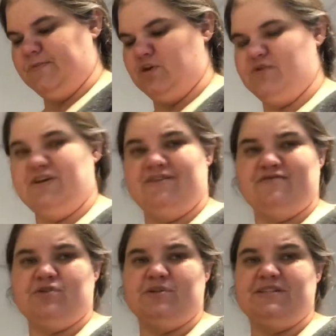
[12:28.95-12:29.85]
creative
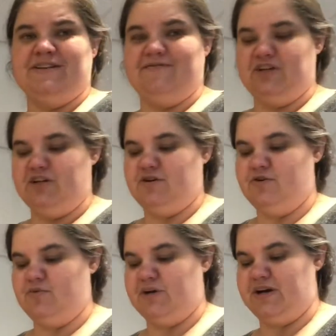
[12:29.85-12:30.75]
sourcing video
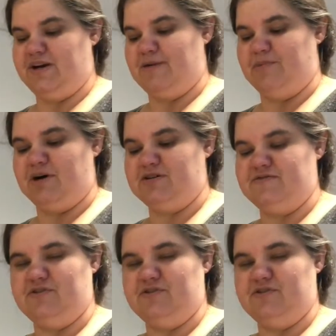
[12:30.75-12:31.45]
where I got a box of